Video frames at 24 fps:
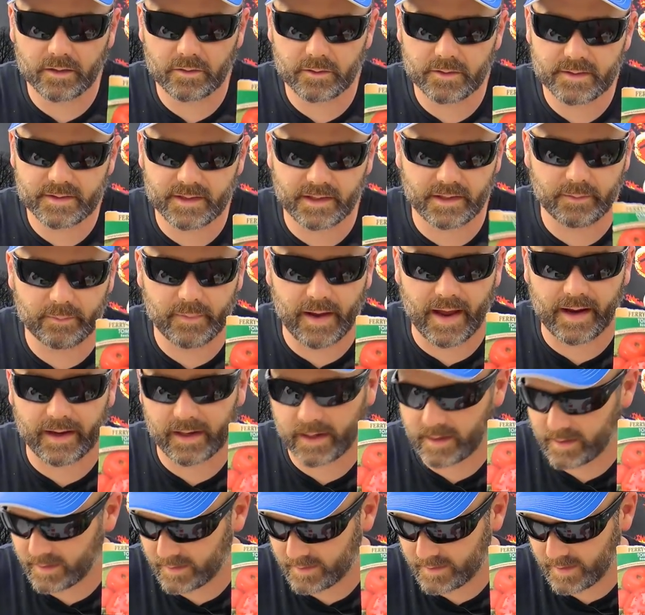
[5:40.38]
little seed
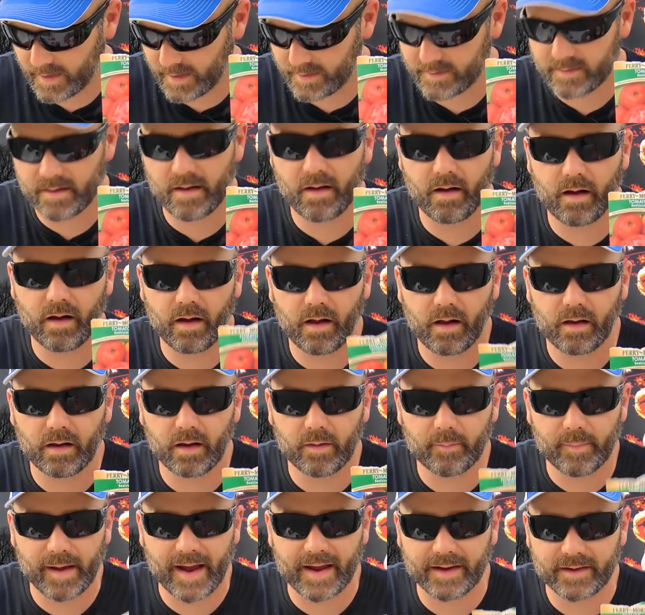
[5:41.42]
packet contains all
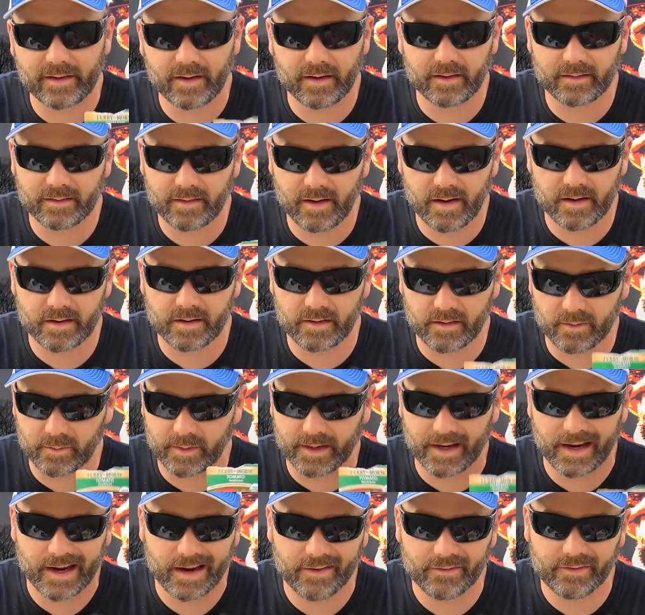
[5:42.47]
a backyard gardener
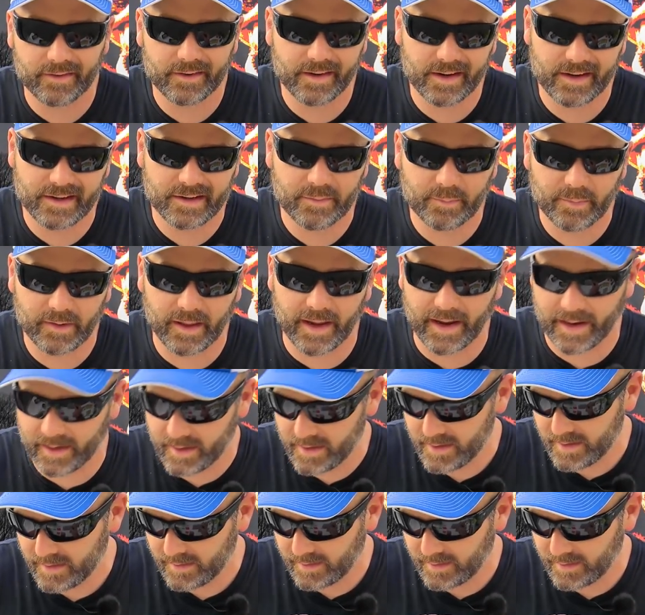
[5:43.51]
would ever need to plant.